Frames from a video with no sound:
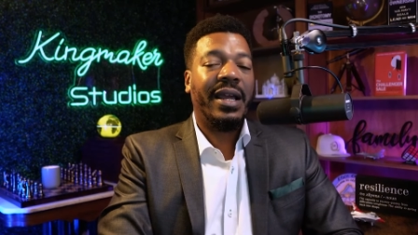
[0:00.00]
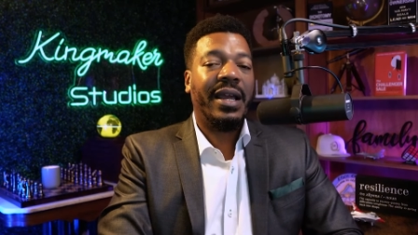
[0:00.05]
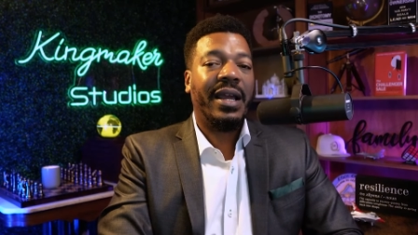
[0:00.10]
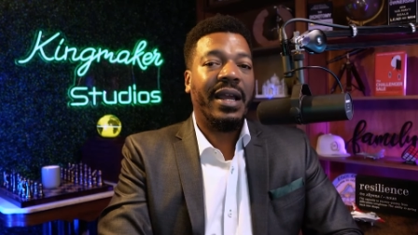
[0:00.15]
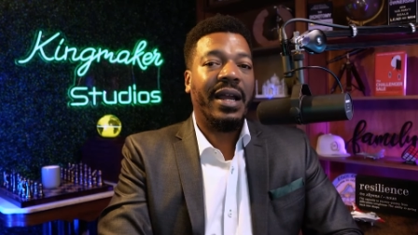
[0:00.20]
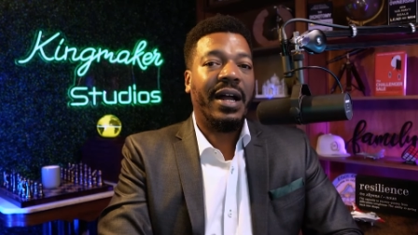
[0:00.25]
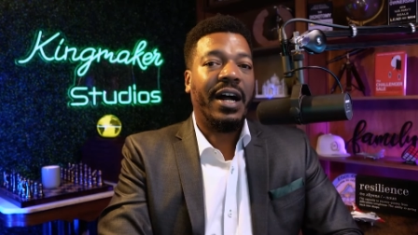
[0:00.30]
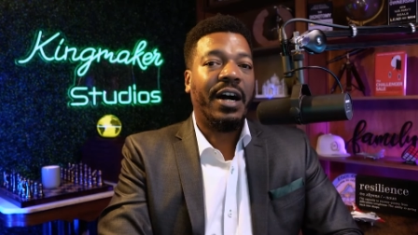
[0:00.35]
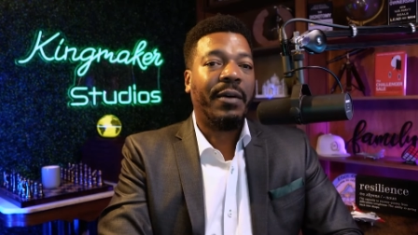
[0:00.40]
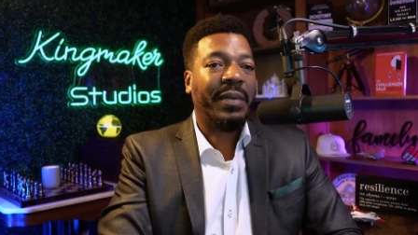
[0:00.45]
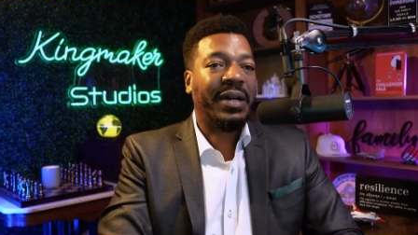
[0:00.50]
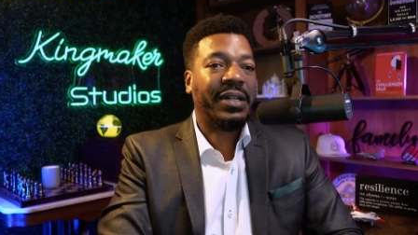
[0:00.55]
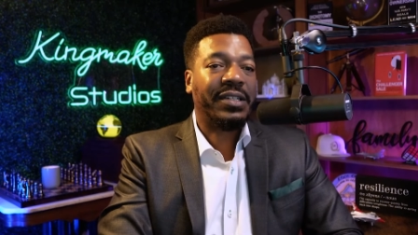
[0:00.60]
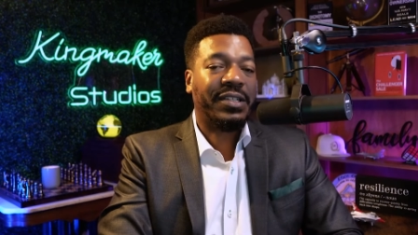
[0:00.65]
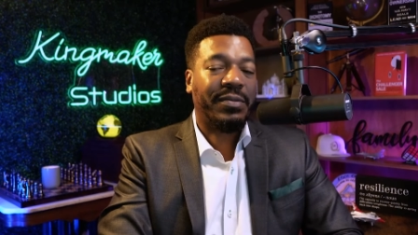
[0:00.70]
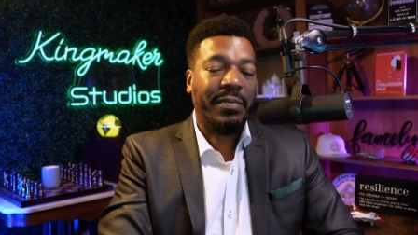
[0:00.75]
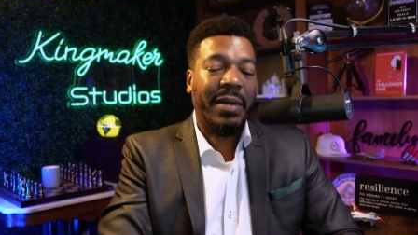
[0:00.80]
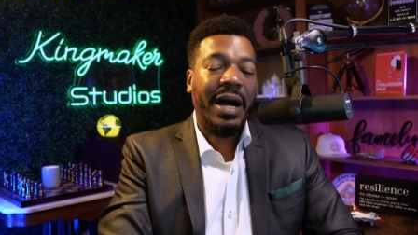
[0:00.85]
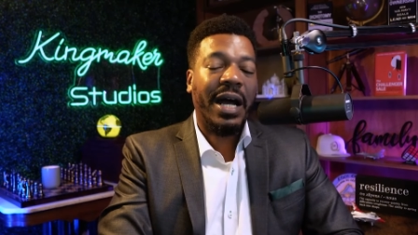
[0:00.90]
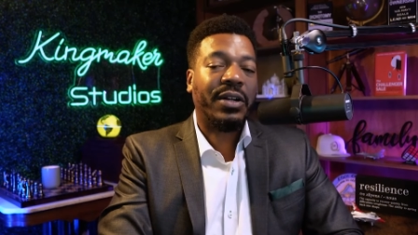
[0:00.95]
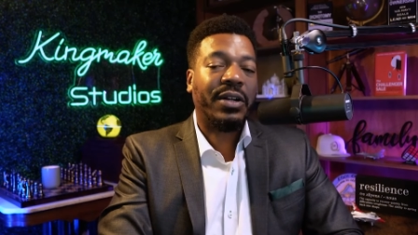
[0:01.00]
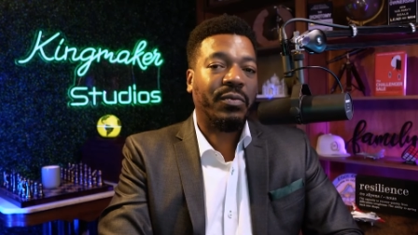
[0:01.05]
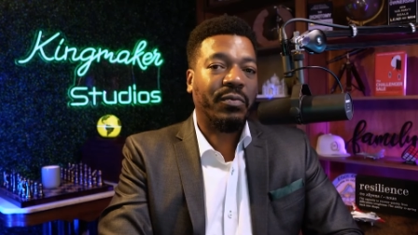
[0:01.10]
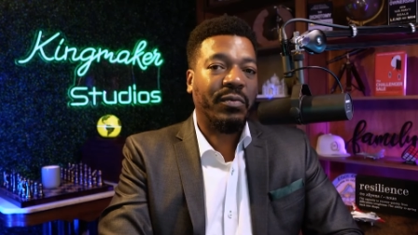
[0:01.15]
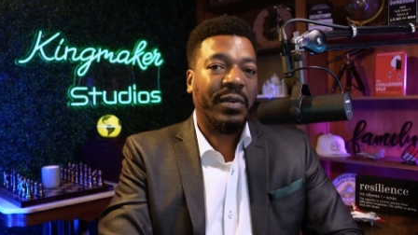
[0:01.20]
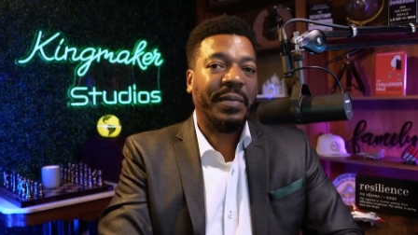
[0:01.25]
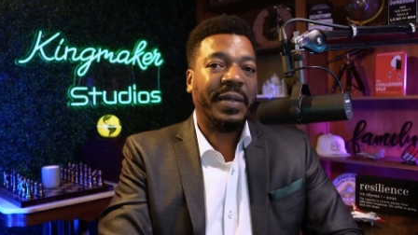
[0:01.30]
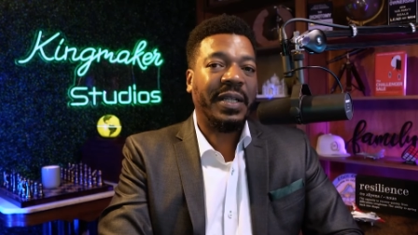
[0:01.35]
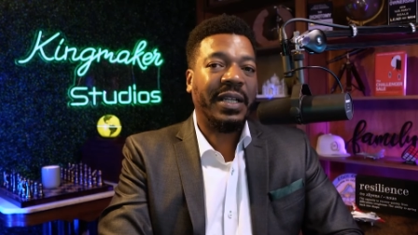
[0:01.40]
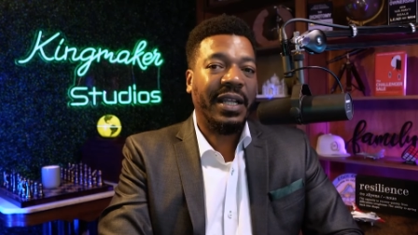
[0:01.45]
amongst modern
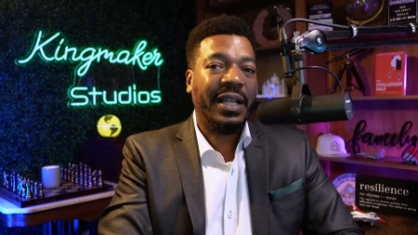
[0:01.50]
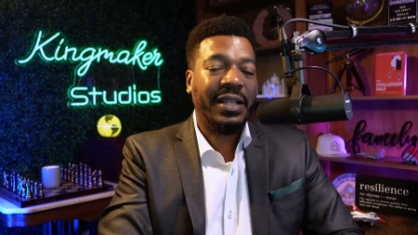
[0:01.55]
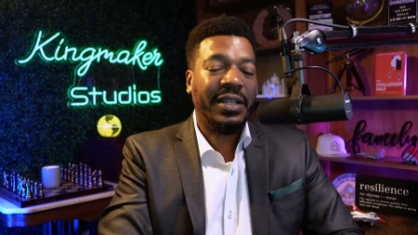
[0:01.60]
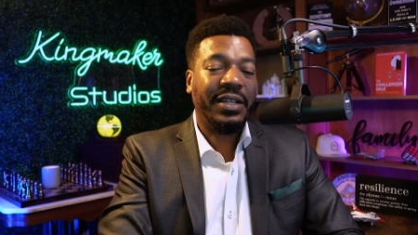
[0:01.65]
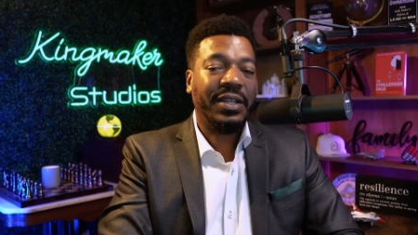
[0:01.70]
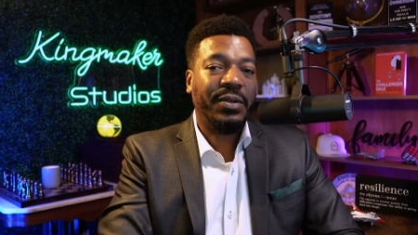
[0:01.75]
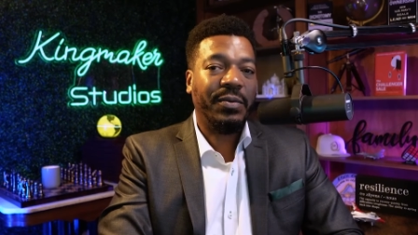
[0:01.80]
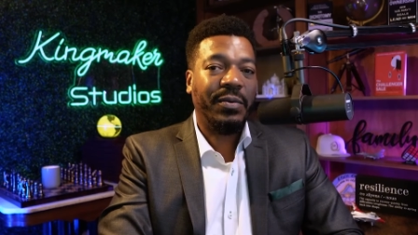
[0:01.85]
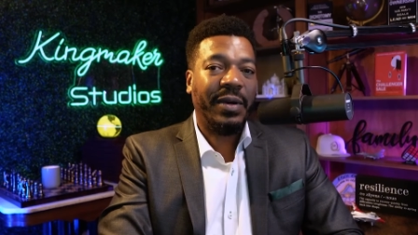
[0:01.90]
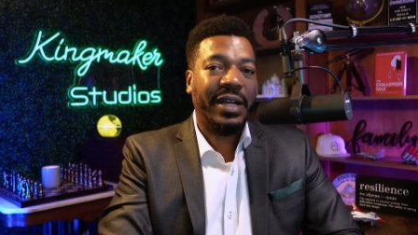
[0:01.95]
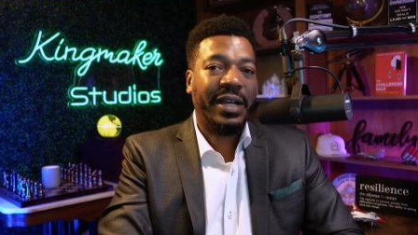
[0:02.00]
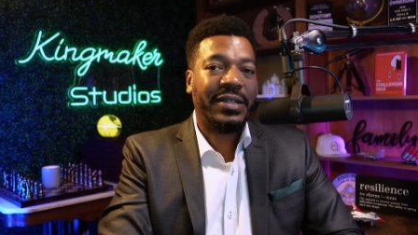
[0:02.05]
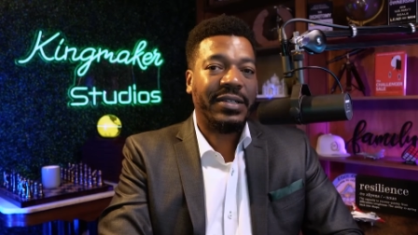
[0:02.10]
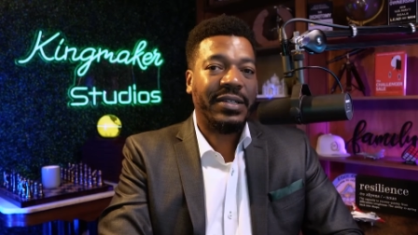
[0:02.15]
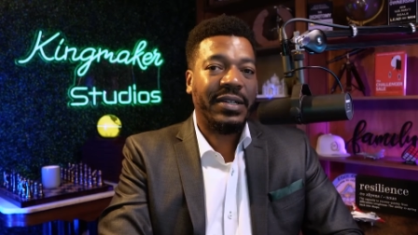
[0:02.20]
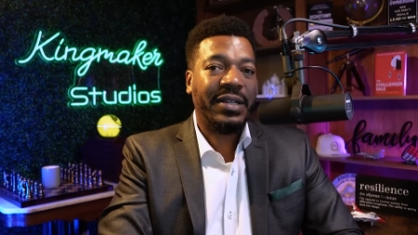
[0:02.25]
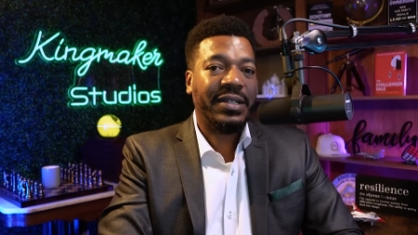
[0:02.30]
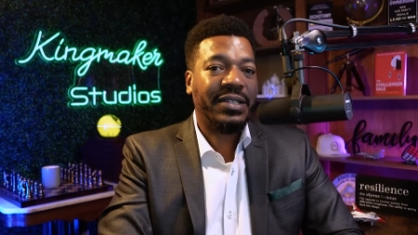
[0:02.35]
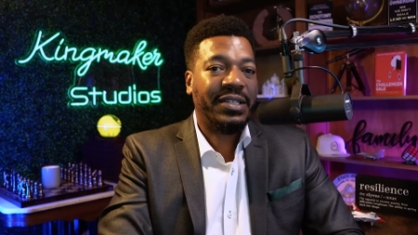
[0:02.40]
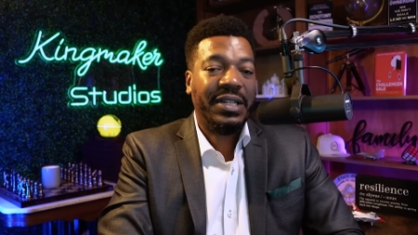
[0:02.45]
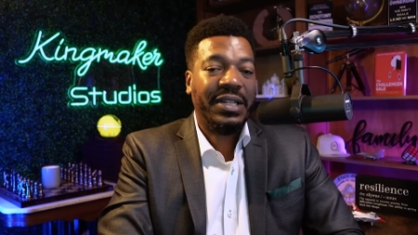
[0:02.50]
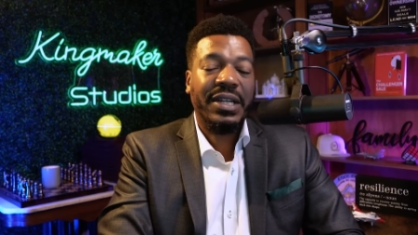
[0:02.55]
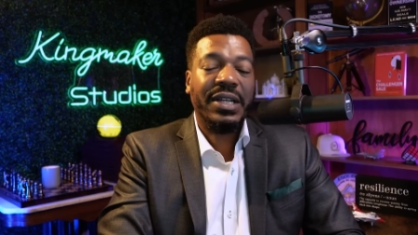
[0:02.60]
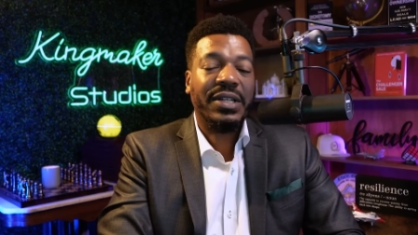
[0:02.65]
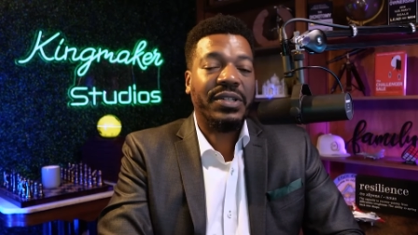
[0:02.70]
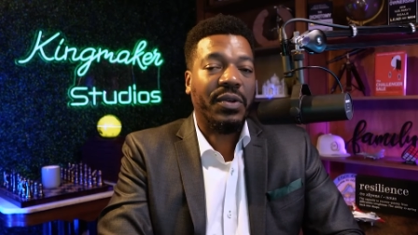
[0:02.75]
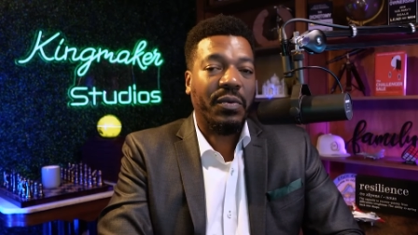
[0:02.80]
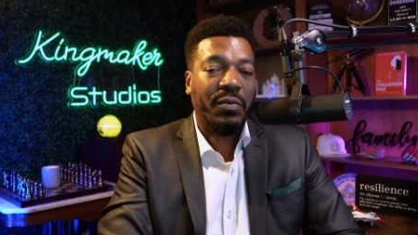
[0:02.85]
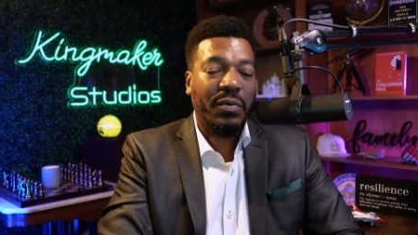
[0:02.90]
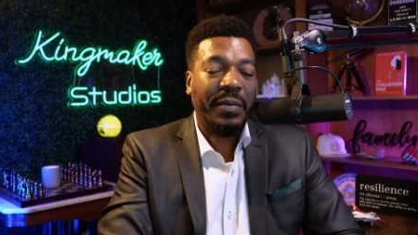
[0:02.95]
women in the U S She
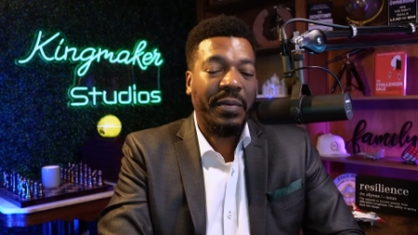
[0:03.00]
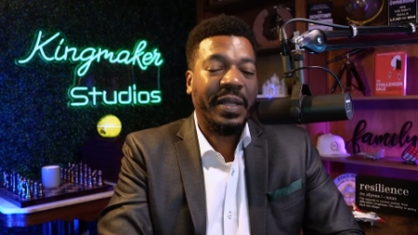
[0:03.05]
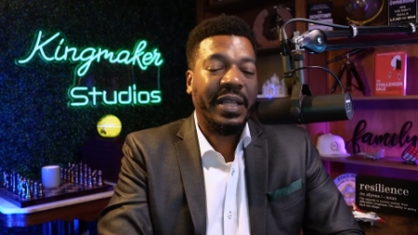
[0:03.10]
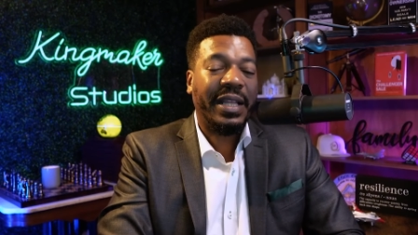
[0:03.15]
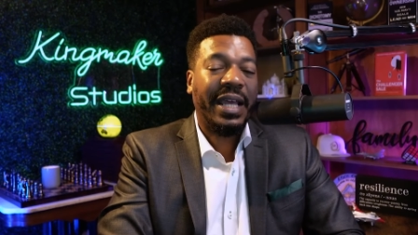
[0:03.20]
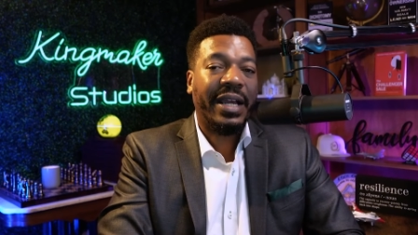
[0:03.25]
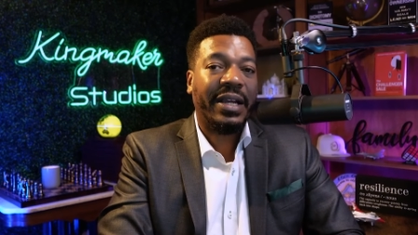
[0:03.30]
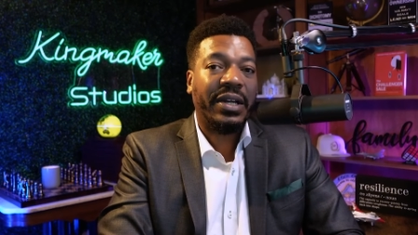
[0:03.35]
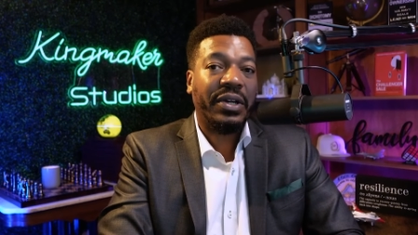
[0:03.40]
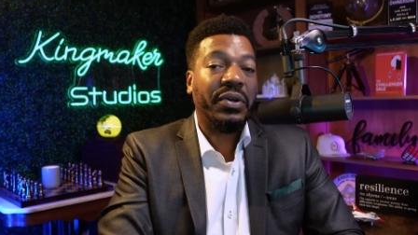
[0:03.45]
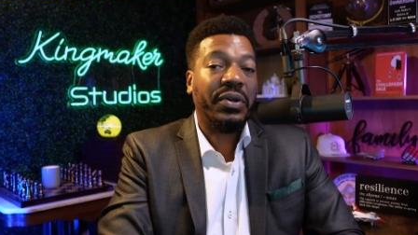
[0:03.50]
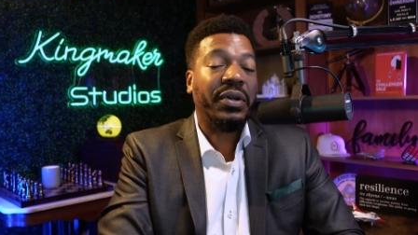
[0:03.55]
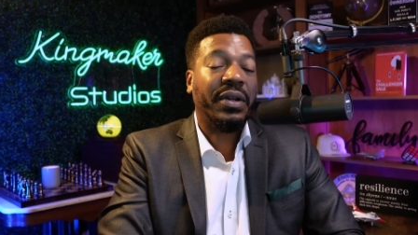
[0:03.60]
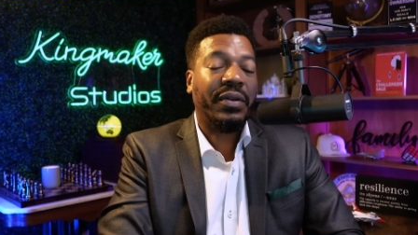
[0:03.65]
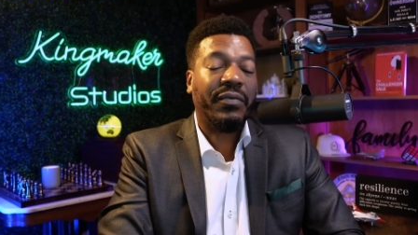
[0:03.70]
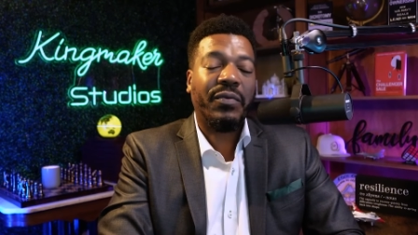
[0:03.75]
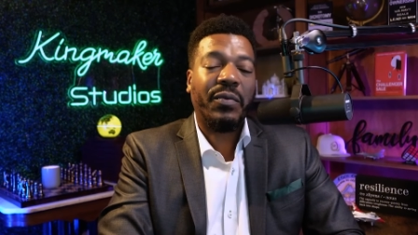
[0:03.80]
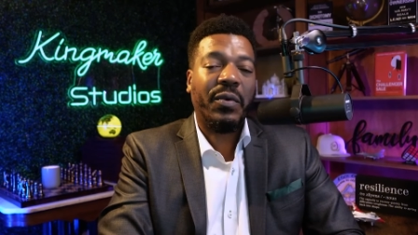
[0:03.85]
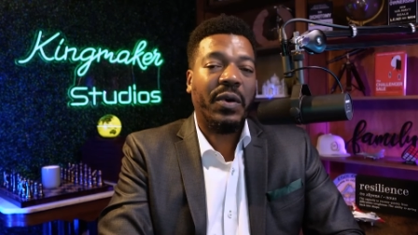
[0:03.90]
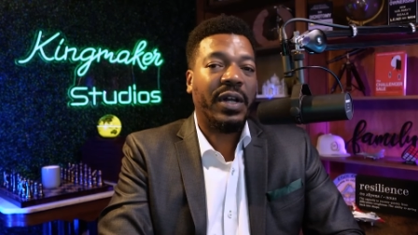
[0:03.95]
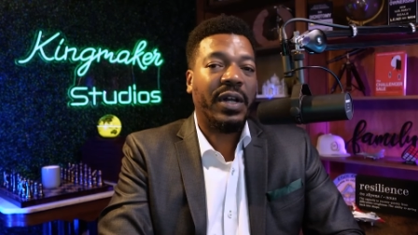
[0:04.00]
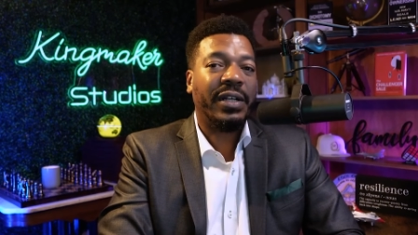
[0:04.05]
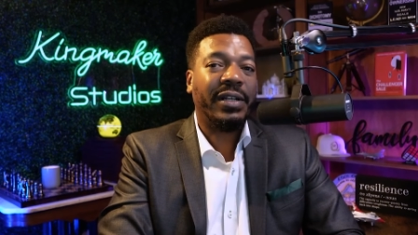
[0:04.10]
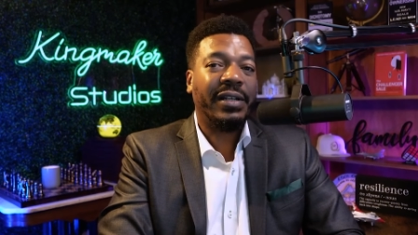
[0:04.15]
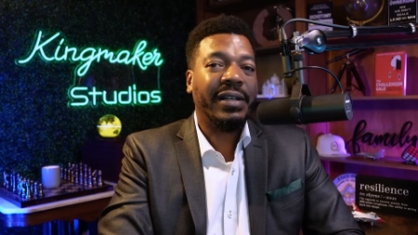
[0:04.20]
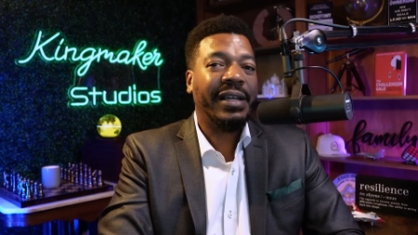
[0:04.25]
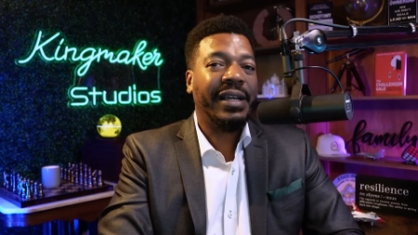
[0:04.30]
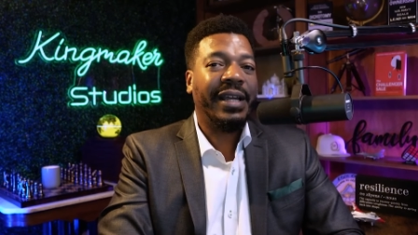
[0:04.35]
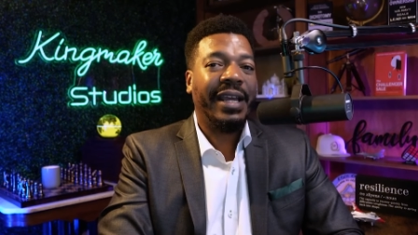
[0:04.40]
is a woman that could have won.